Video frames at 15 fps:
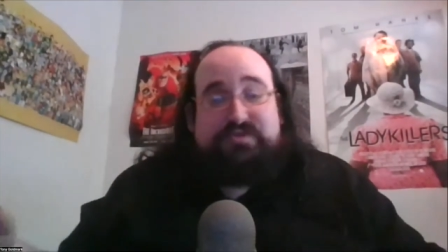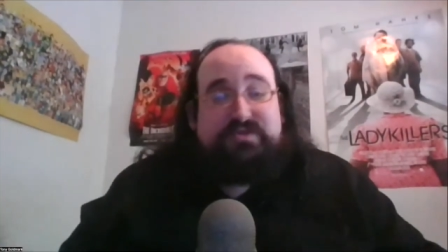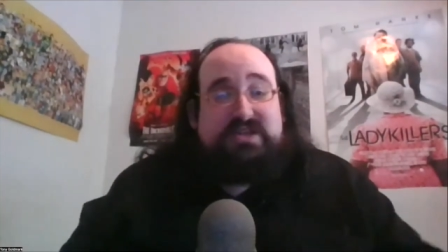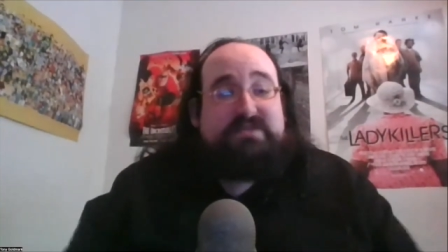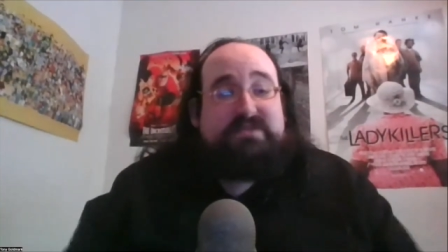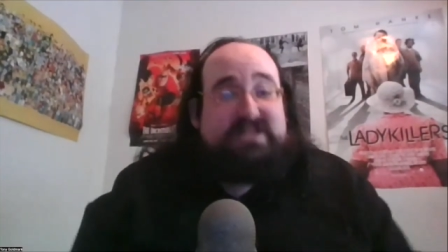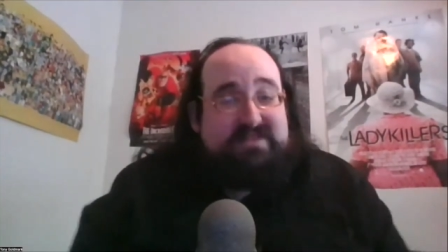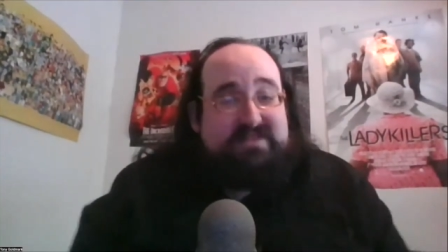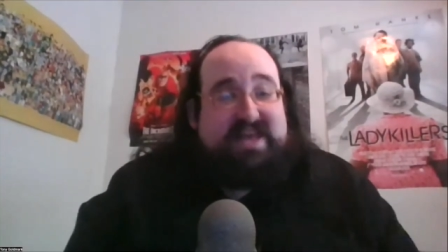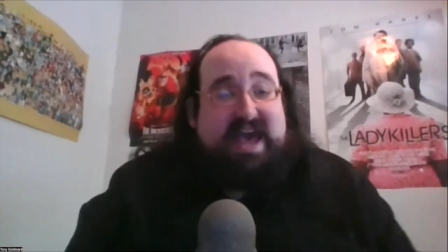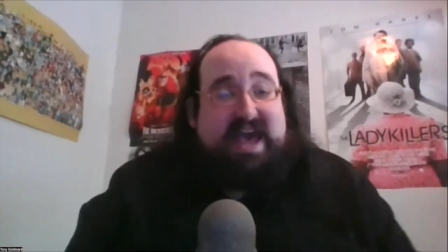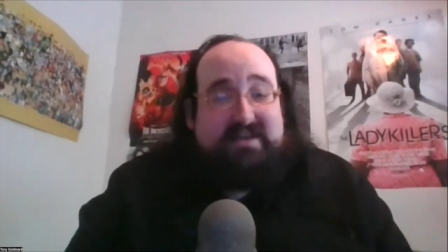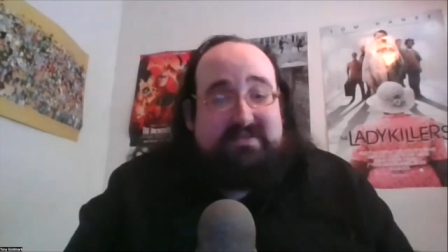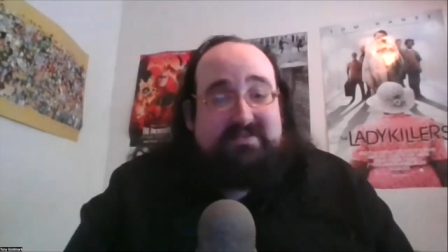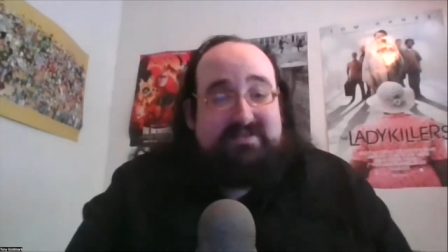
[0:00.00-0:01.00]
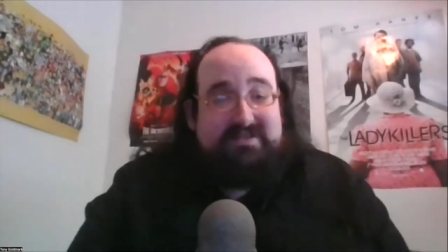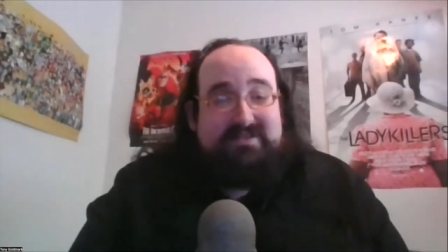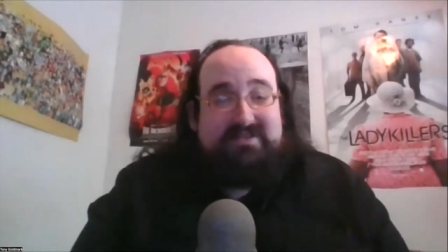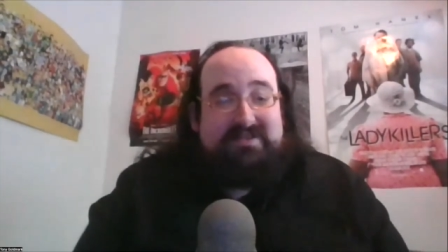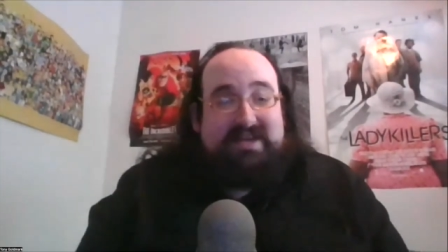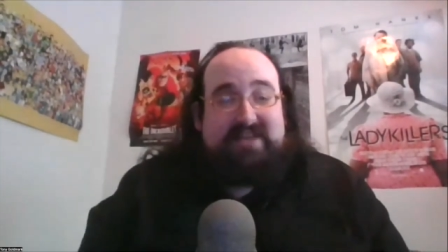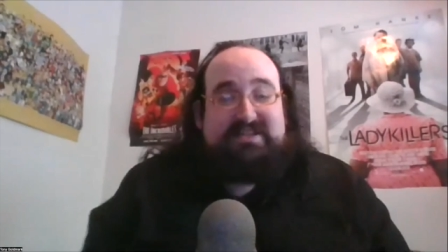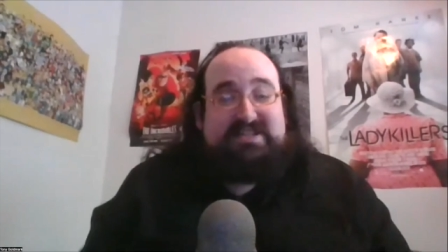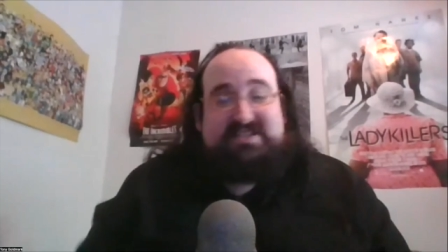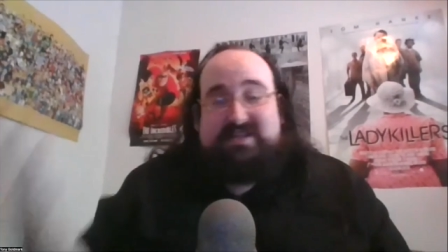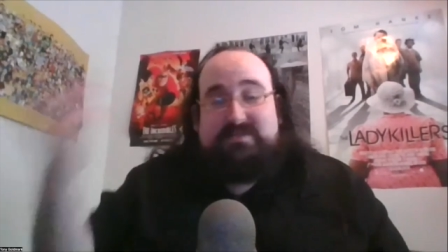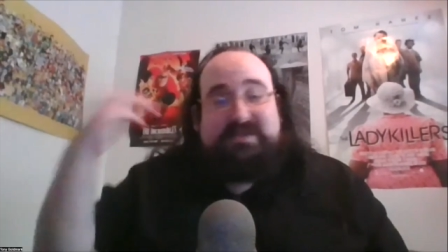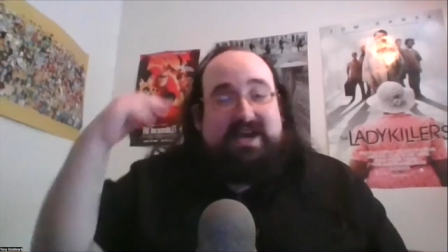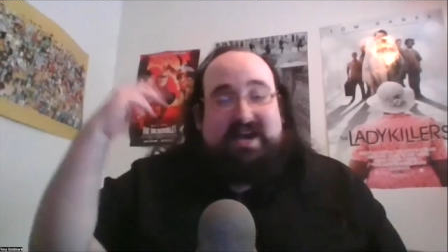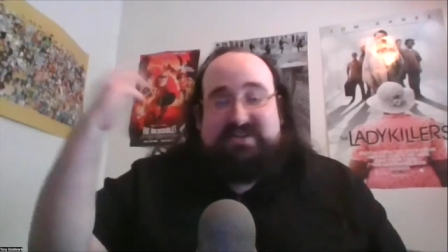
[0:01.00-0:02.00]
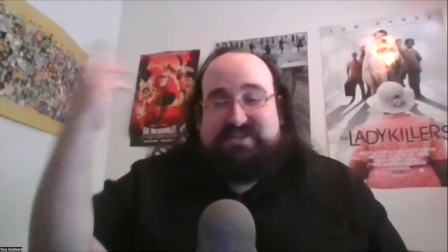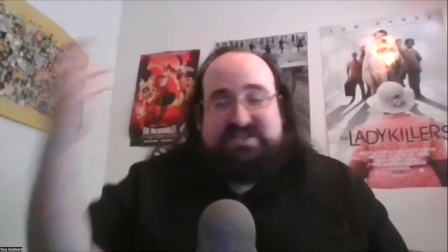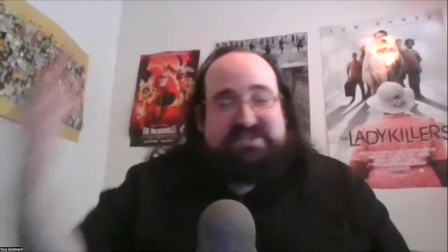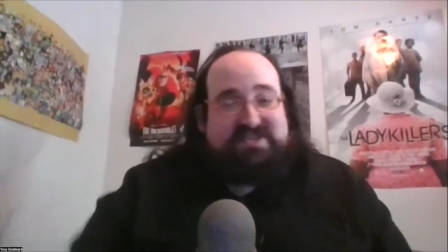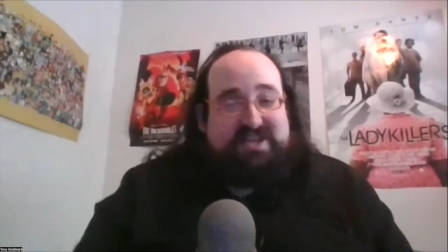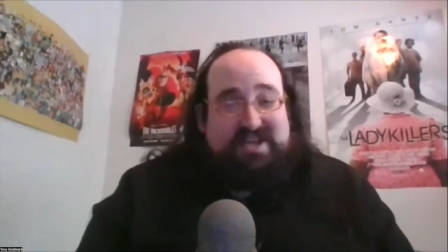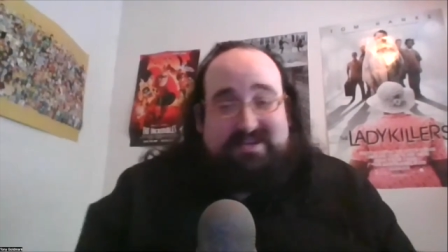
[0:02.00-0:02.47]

believe that, at least subconsciously.